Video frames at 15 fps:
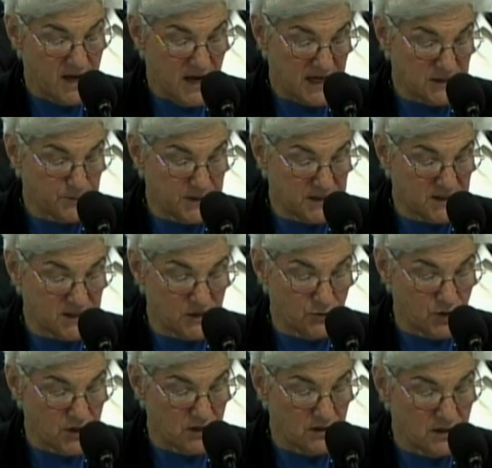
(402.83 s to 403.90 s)
has been
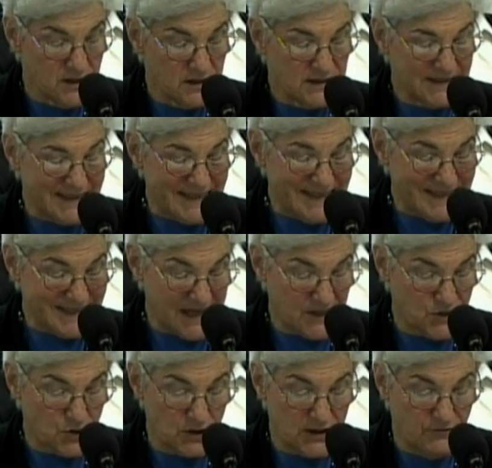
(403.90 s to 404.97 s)
serially
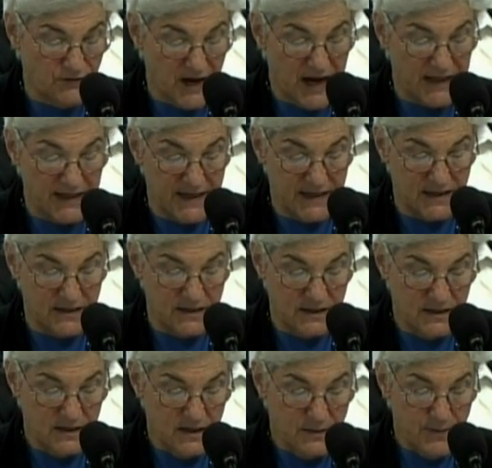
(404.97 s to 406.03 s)
sexually violated
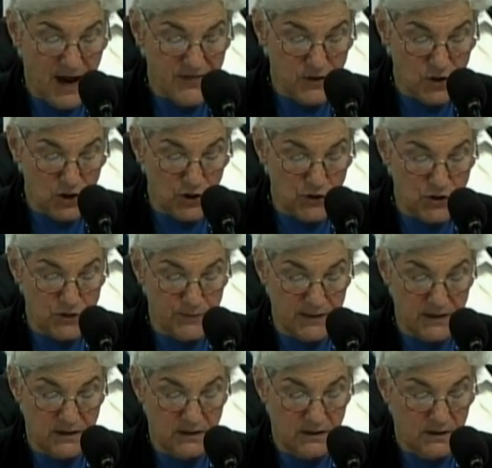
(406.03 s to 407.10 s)
by their clergyman,
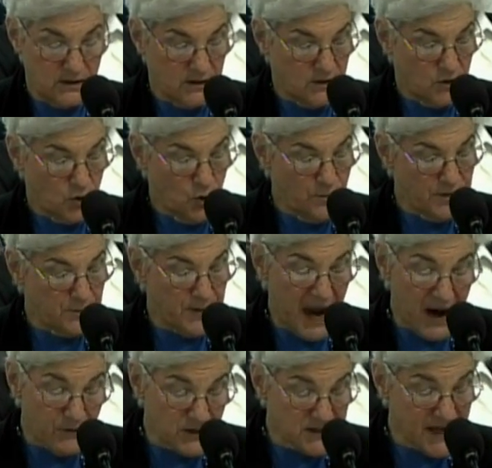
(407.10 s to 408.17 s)
whom the
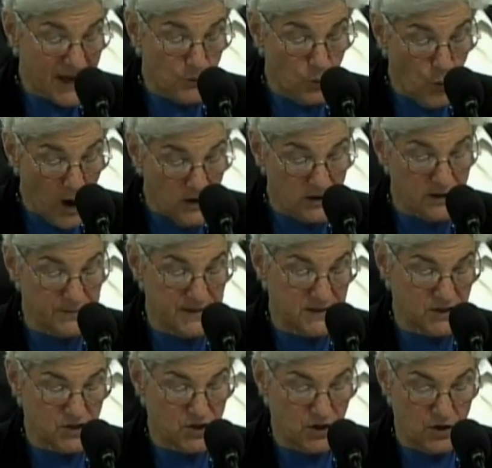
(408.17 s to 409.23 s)
parents had welcomed
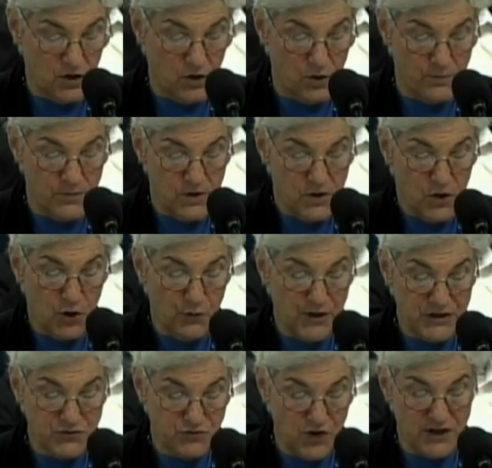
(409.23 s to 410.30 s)
into their home or
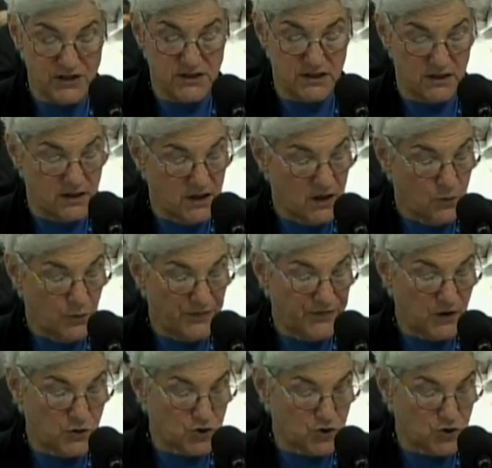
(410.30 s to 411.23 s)
entrusted with their